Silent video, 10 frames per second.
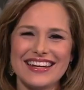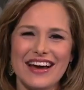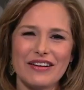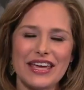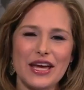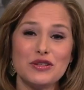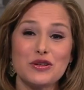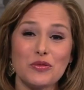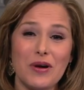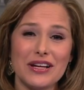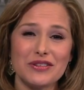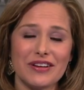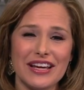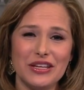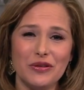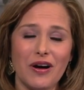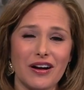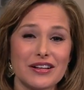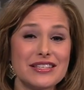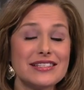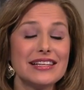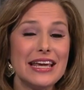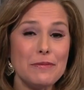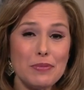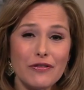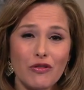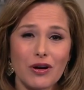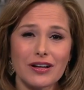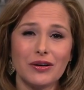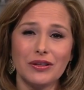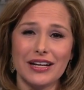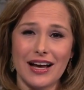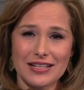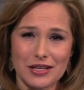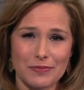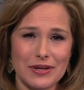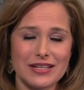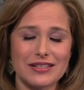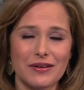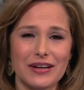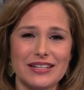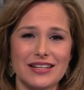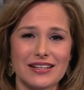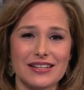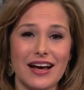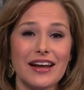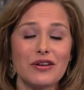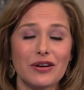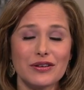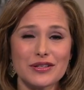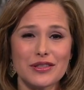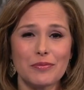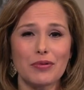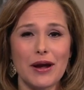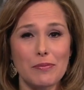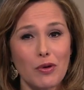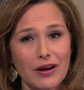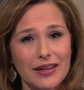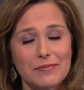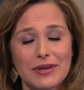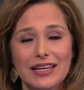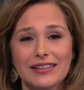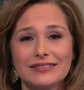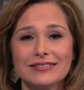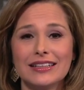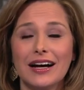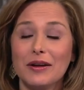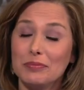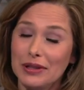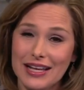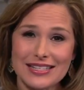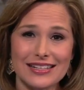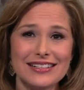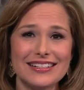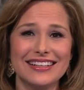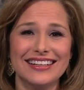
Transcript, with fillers: Now, in case you're wondering, you are asleep for a colonoscopy, so it does not hurt. The prep work can be unpleasant,